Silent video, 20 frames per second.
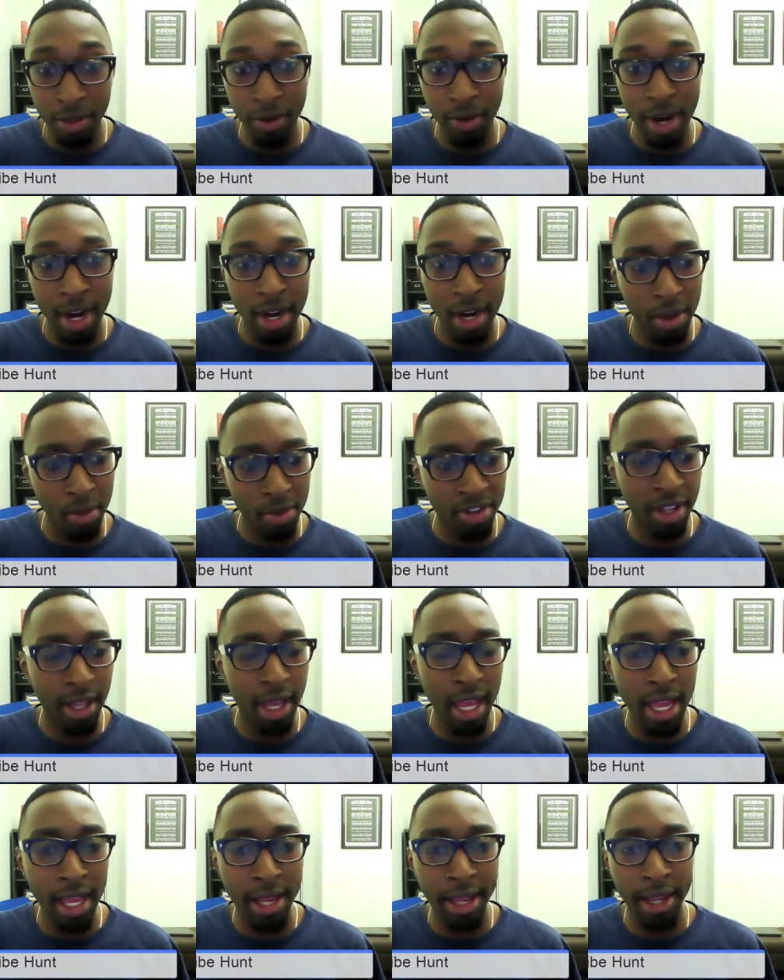on the ground and they would say
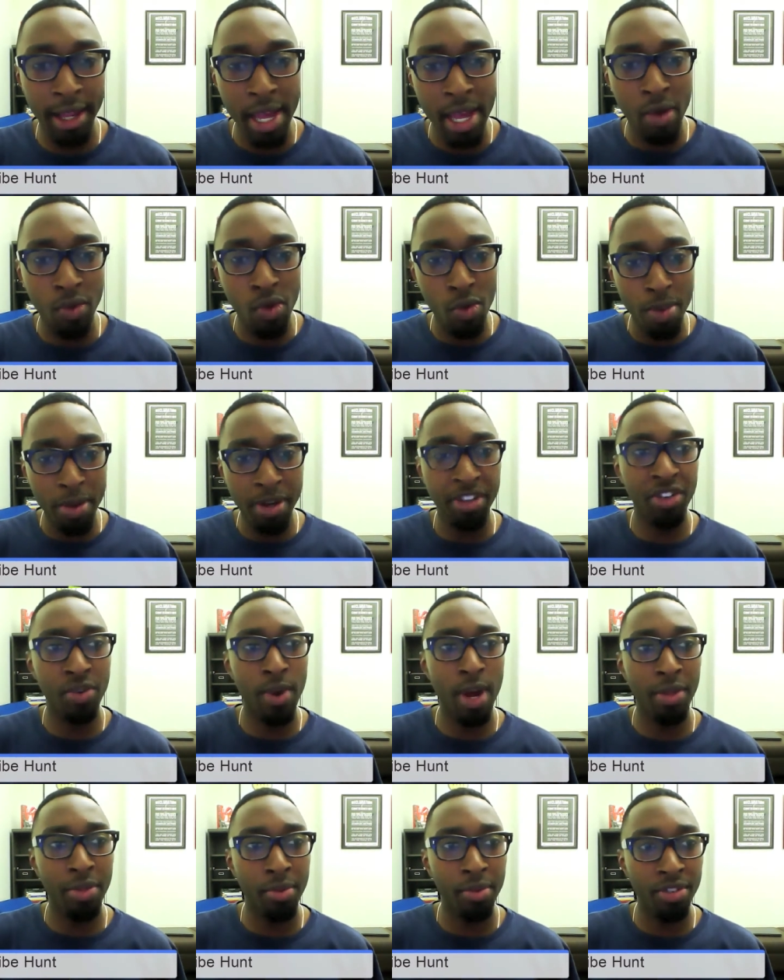hey like we'll push
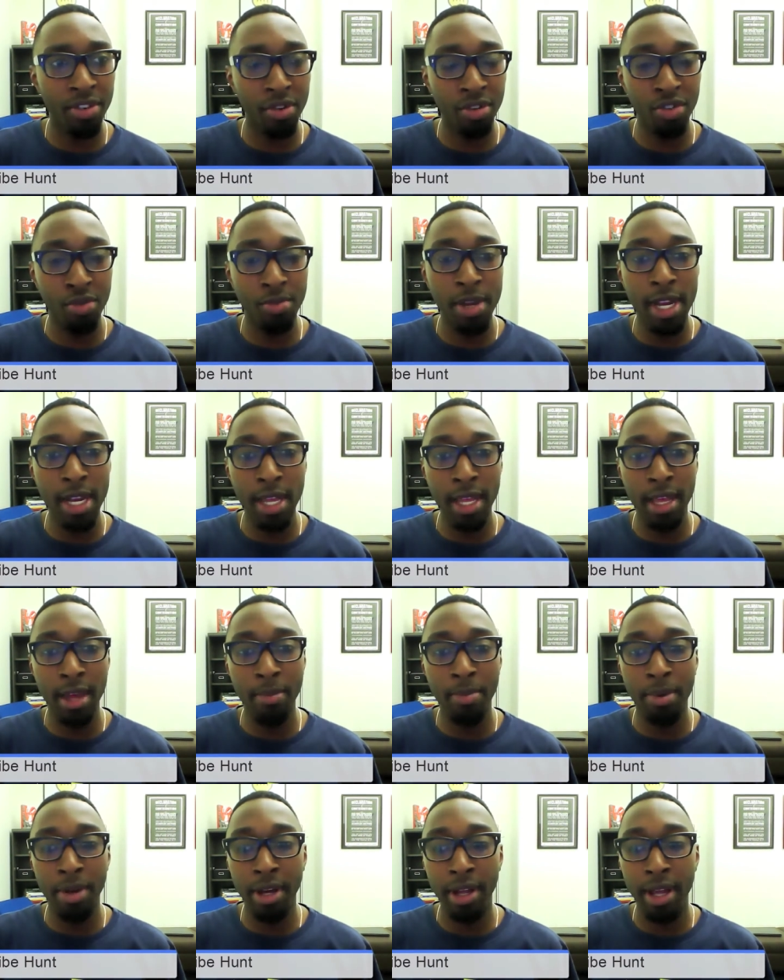you out through social media
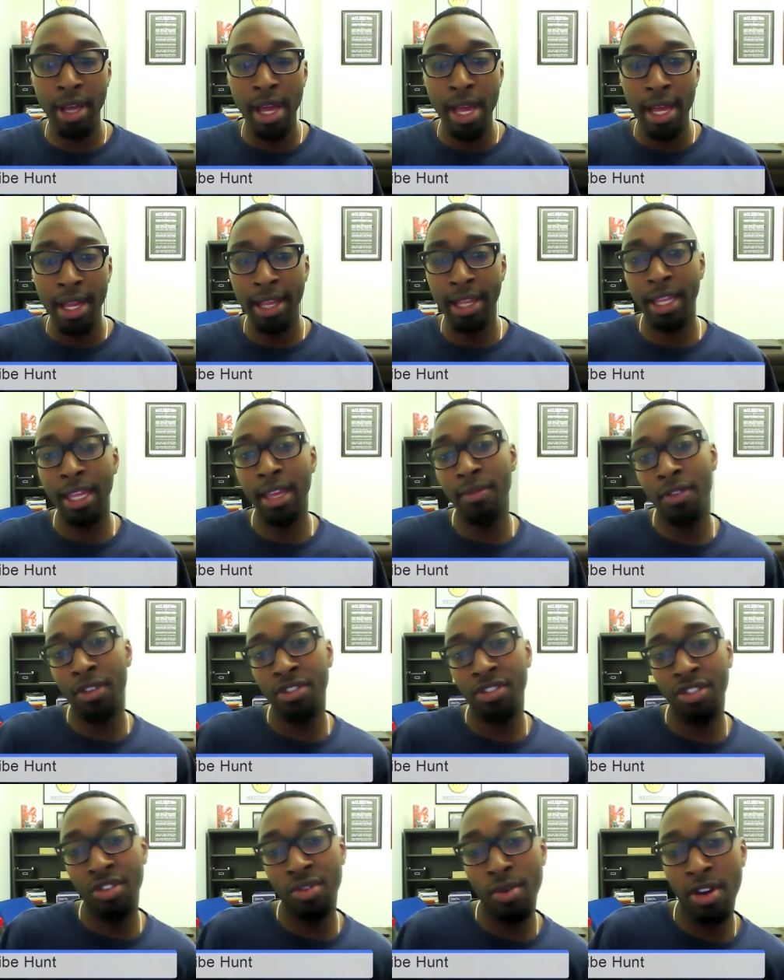but like give
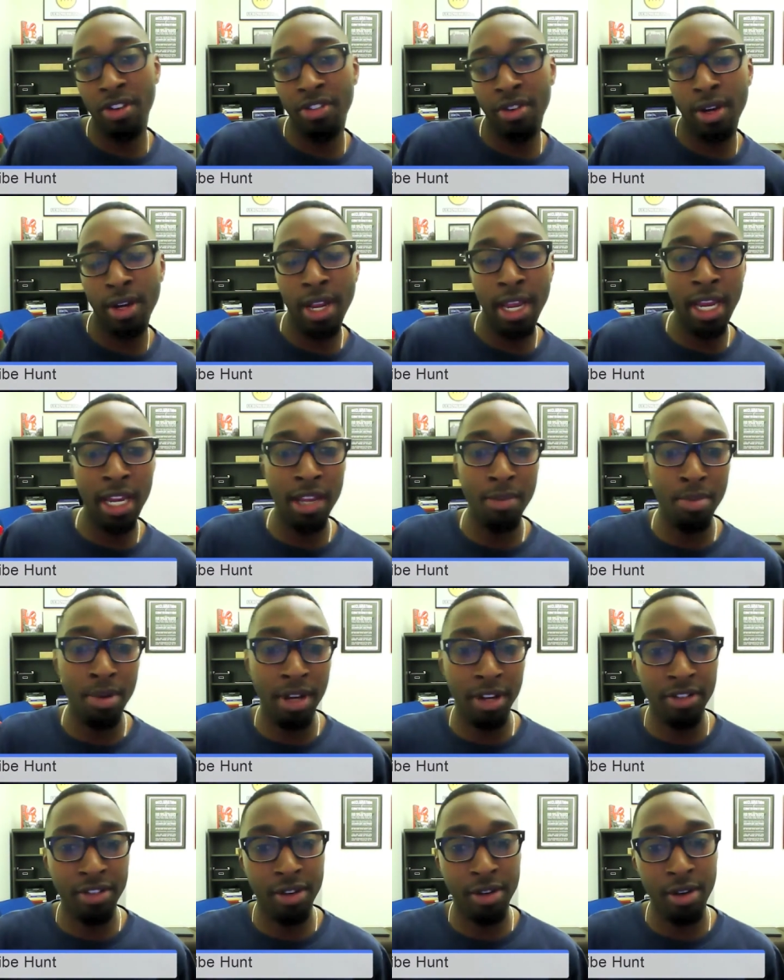us 280
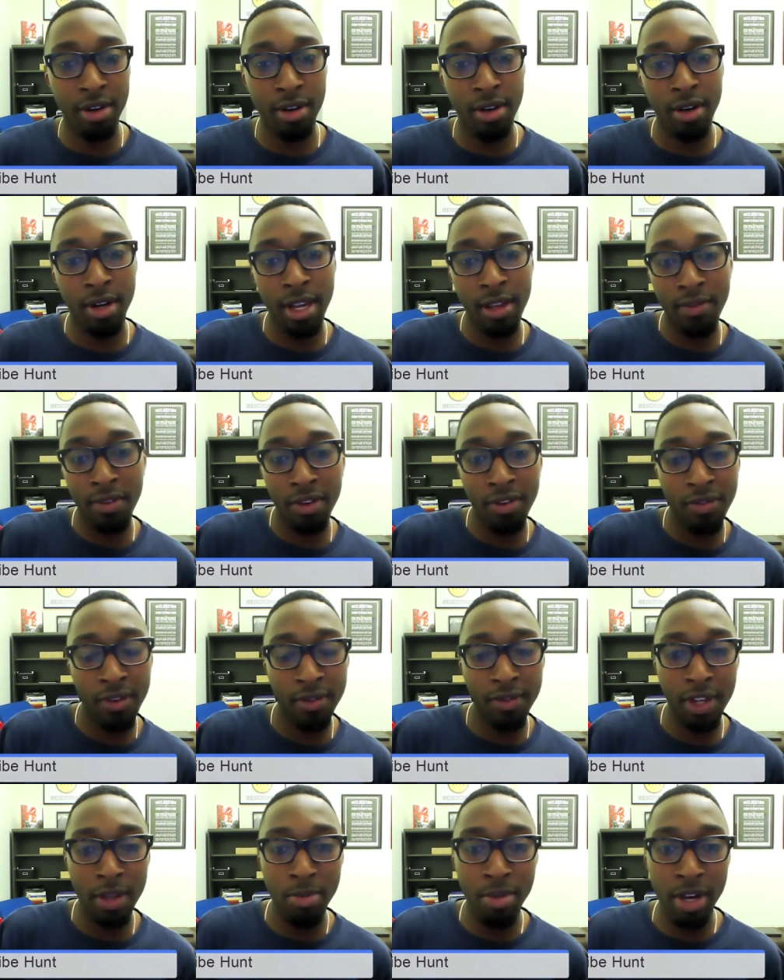bucks or, or give us
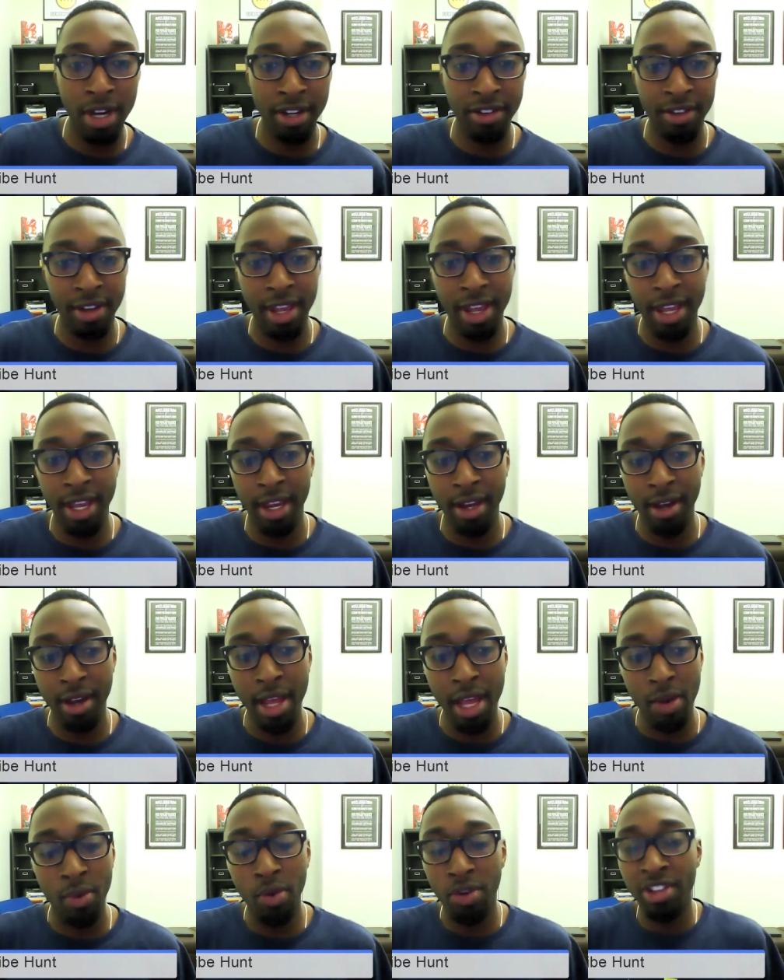50 bucks and
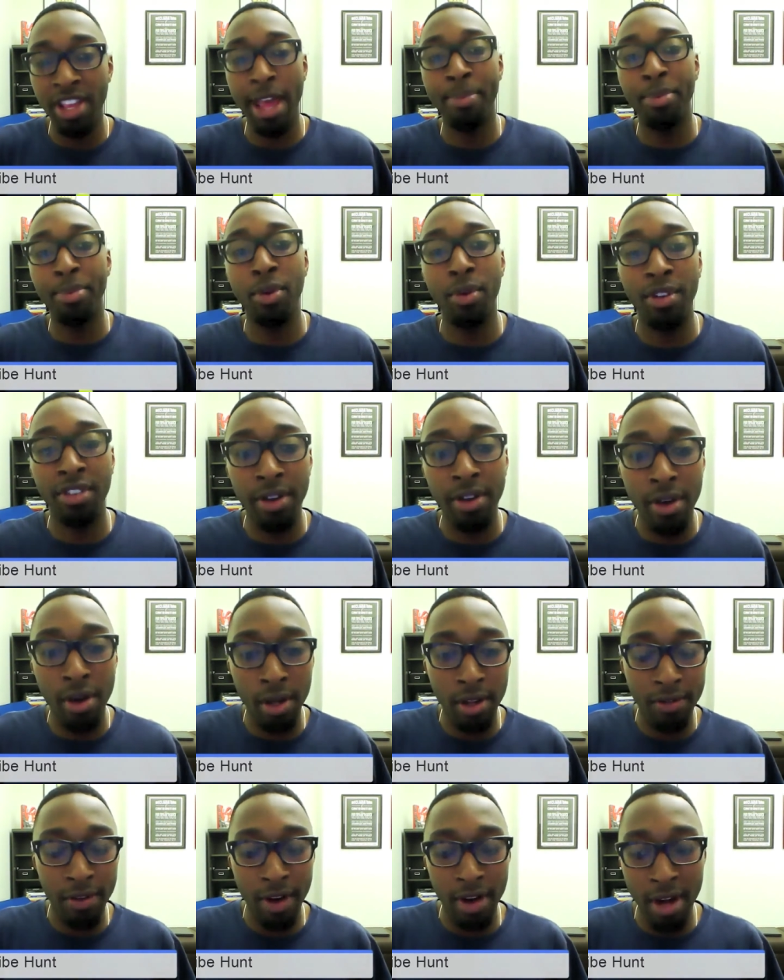we'll tap you into
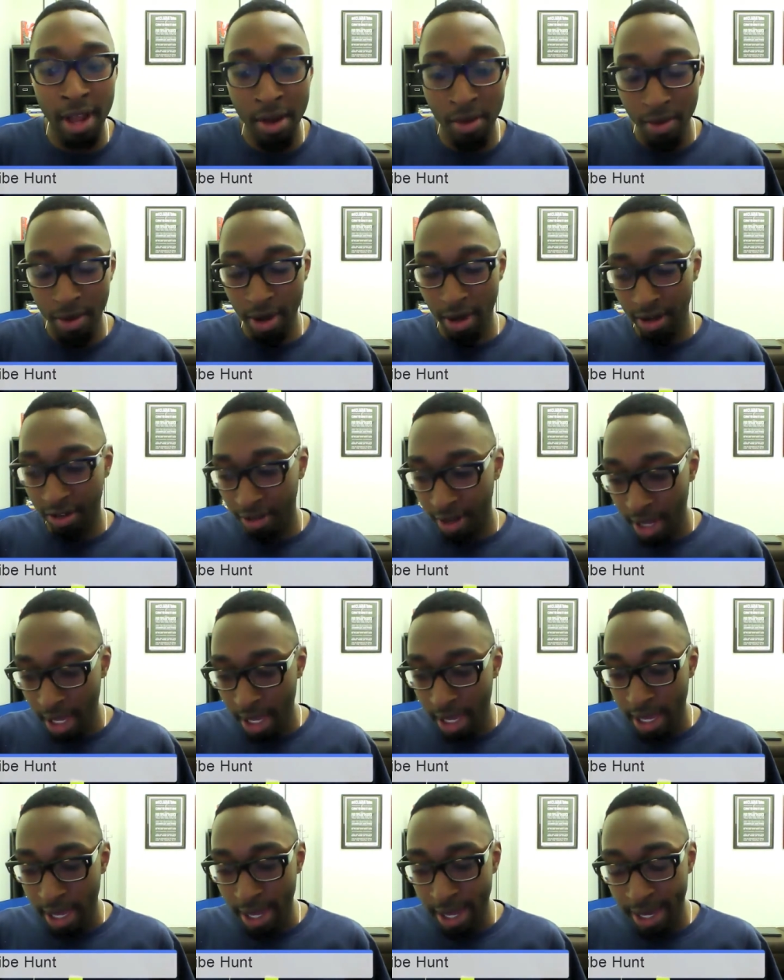all of our networks
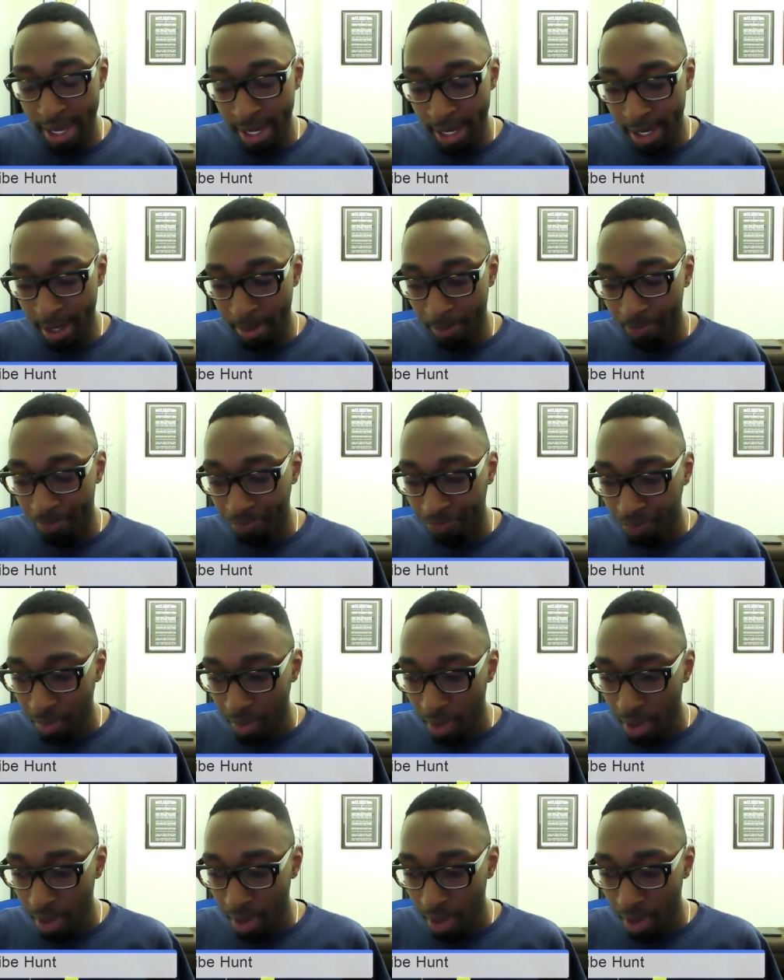um,